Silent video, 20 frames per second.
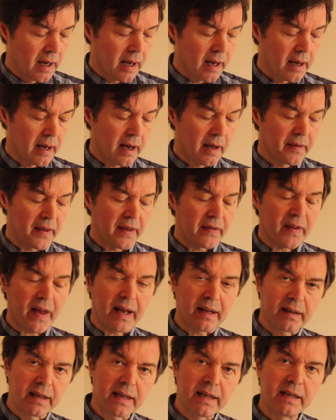And then
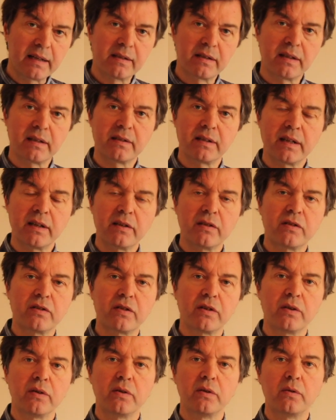that leads us
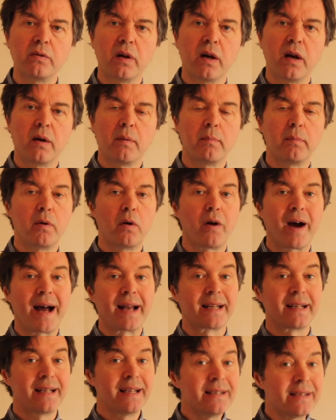into more
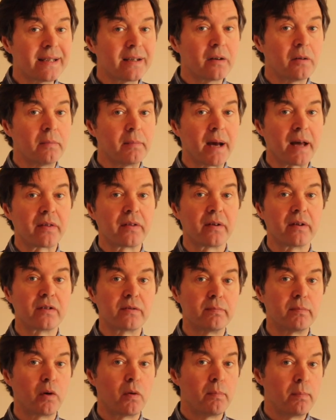analytical
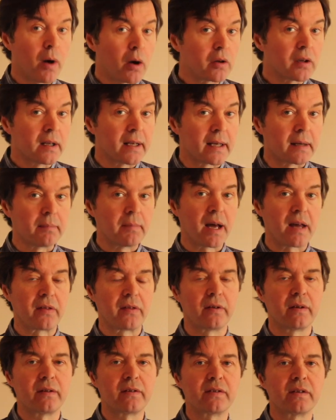methods, more modelling
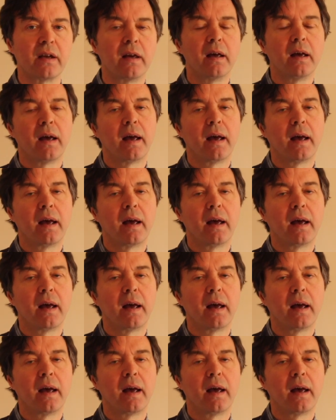methods,